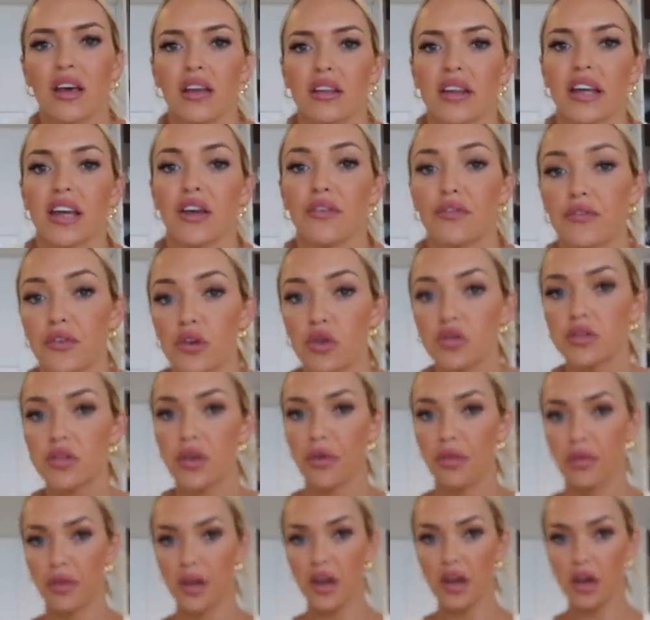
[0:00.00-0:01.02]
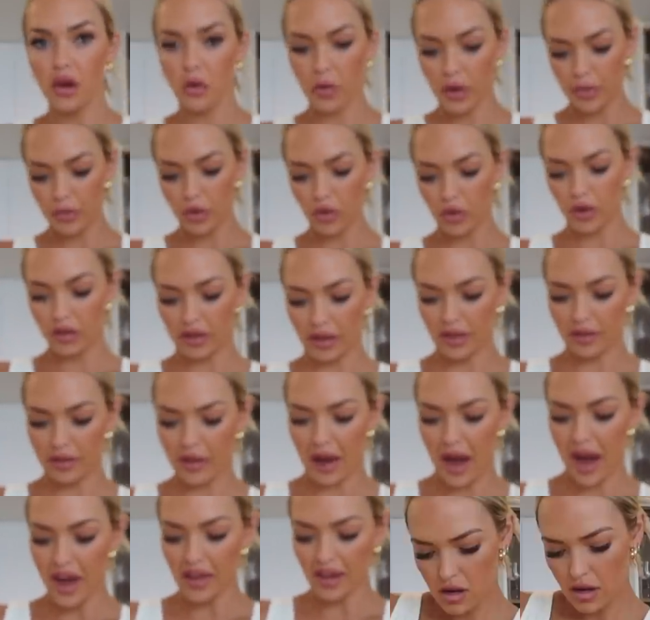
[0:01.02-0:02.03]
Like it feels thick when I'm going like
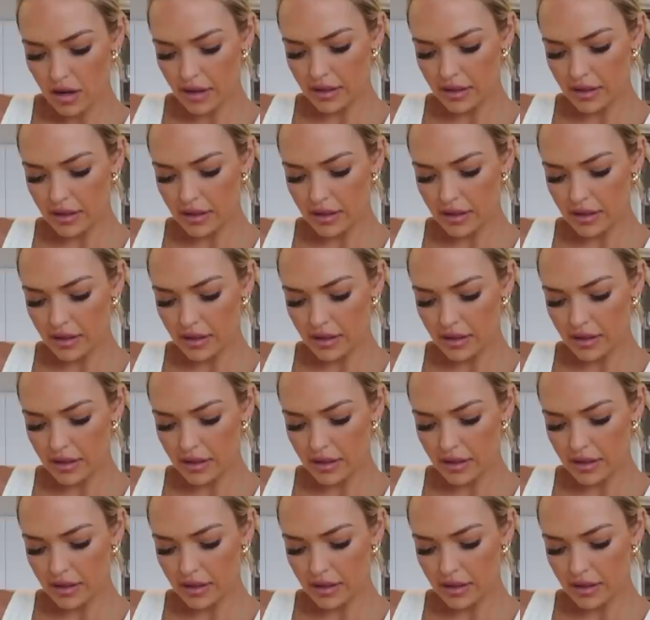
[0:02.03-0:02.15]
that.